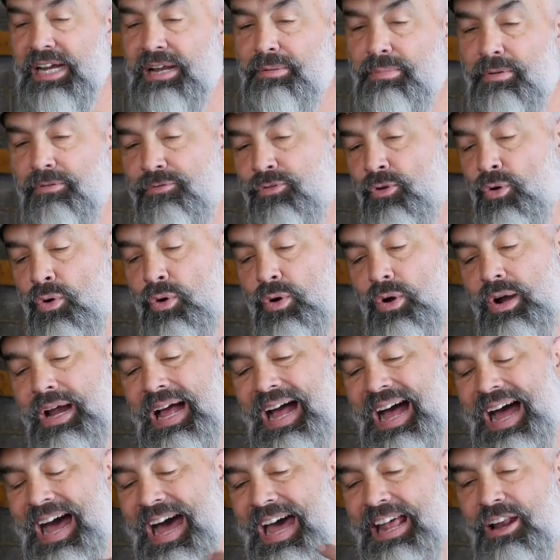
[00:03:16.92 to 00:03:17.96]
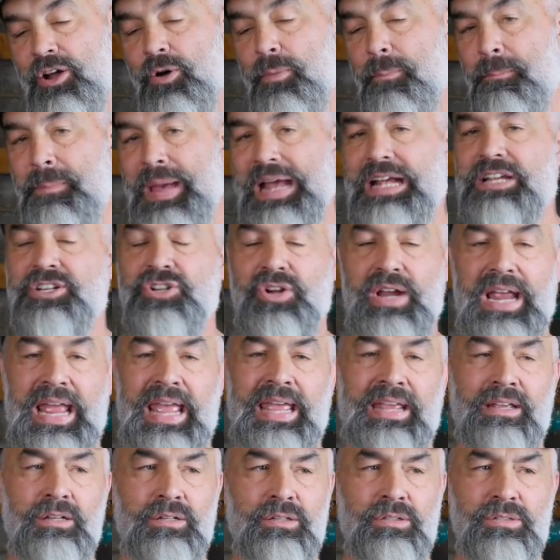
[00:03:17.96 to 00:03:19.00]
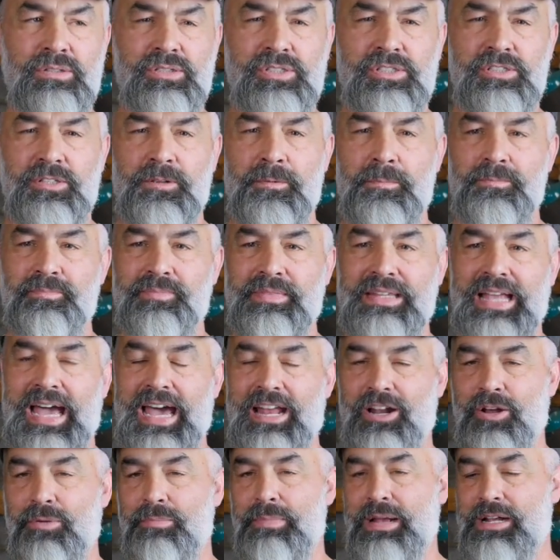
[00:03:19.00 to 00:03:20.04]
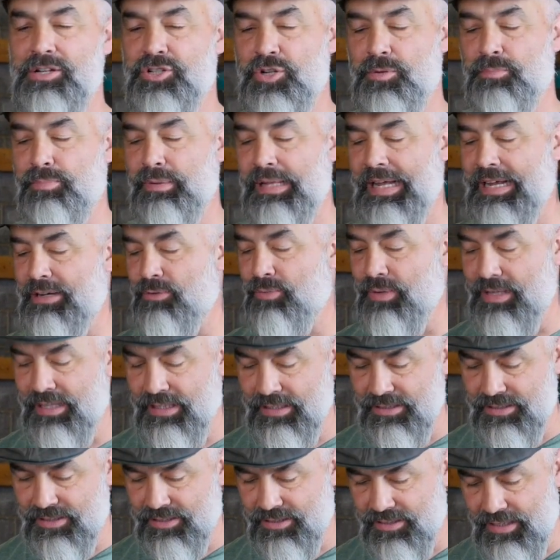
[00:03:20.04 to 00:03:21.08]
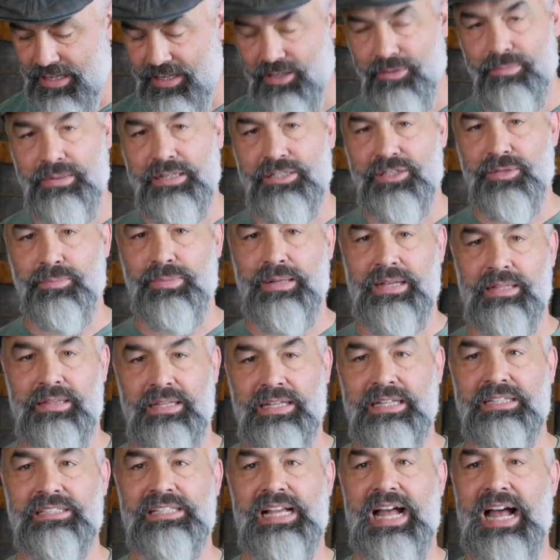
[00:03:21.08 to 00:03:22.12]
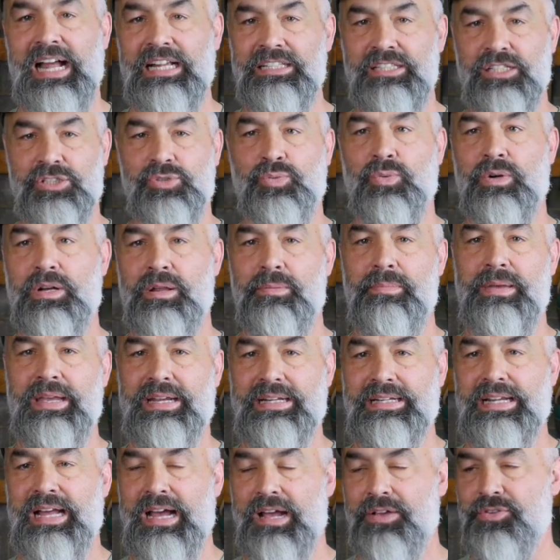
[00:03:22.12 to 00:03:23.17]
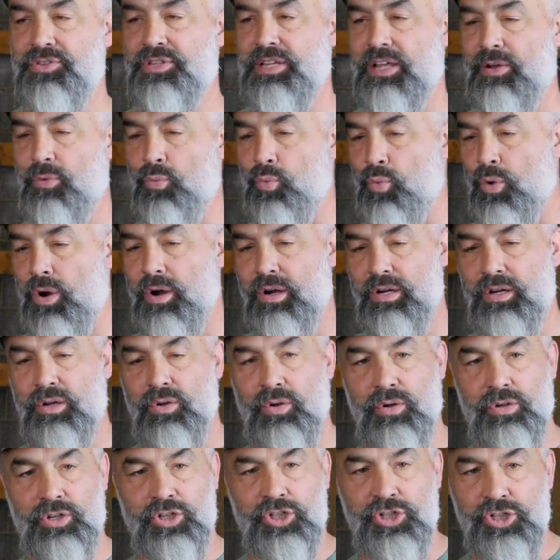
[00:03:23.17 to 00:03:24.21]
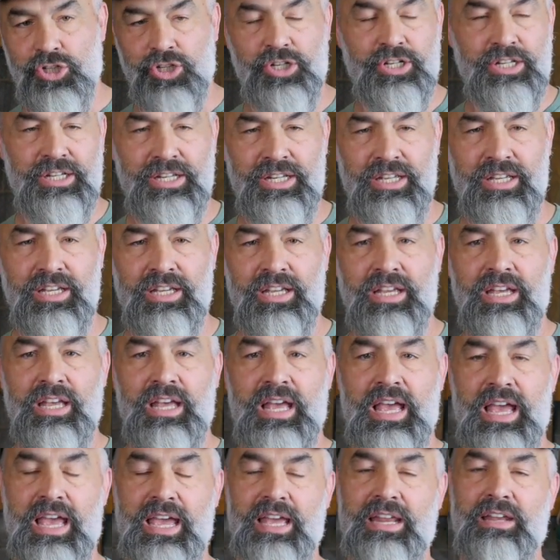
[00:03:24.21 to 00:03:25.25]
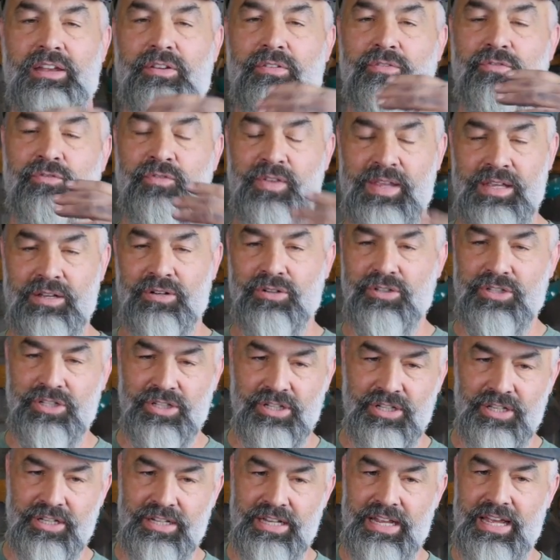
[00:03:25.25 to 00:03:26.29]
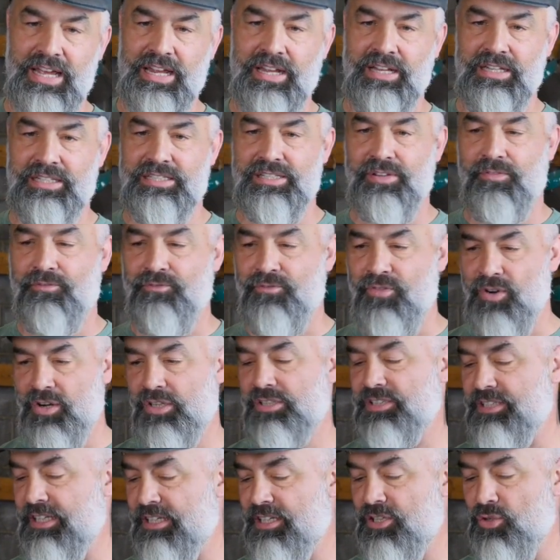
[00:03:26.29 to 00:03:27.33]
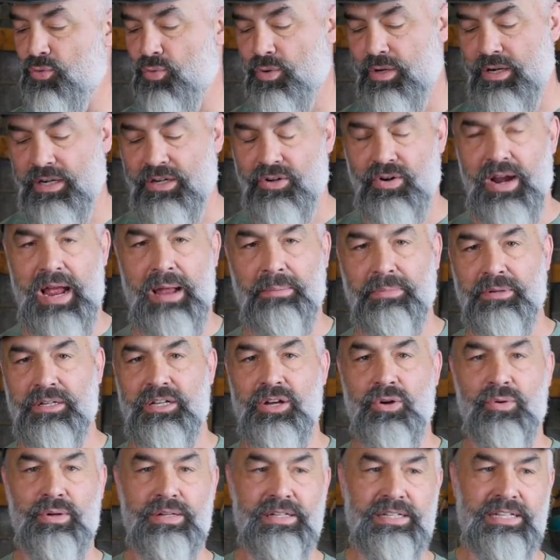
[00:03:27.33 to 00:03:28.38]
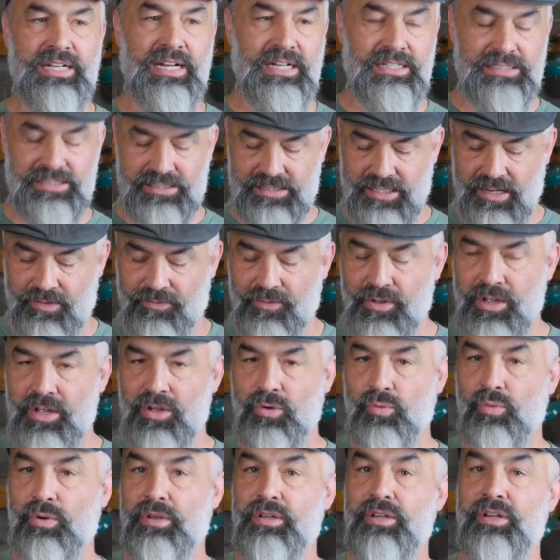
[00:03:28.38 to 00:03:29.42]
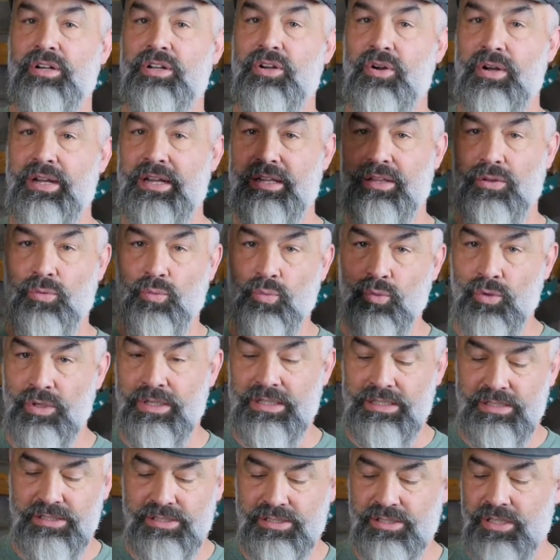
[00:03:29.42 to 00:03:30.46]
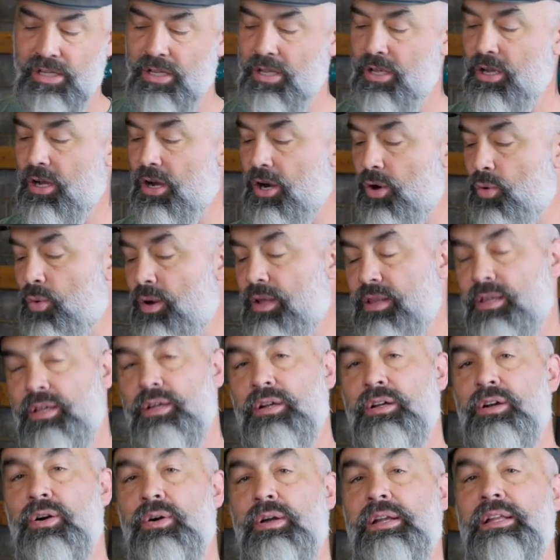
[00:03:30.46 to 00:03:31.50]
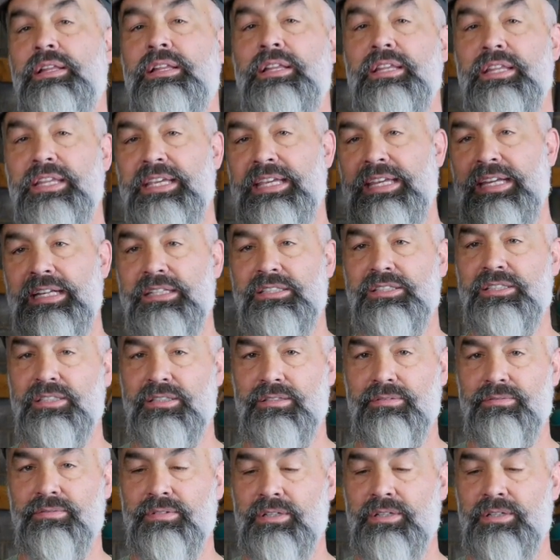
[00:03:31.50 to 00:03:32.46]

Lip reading: it before, I don't measure angles. I don't measure blade widths. I don't measure blade lengths. I just want to make knives that work good and feel good, and it's the first thing you want to grab to go and cut stuff, whether you're going in the woods or whether you're going into the kitchen.